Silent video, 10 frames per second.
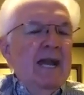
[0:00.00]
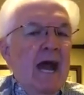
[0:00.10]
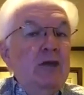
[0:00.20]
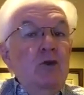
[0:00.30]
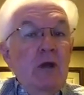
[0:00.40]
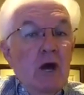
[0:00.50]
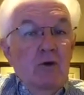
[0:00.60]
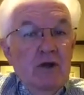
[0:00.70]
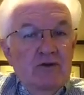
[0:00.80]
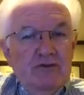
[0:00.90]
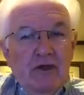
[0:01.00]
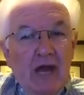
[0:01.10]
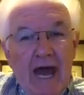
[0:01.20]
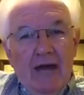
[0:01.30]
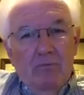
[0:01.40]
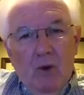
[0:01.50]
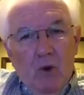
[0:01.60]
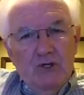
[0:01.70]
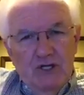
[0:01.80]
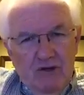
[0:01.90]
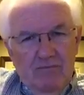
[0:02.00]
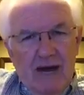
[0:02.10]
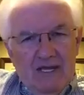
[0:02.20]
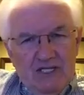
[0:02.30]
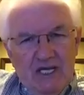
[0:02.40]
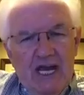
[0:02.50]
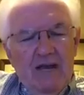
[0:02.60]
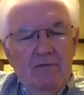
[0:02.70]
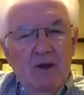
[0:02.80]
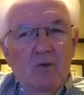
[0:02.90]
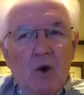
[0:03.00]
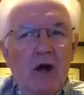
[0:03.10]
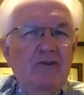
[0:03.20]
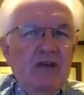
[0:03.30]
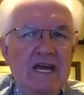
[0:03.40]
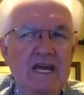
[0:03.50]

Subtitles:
Now, you notice the latter portion of my statement was,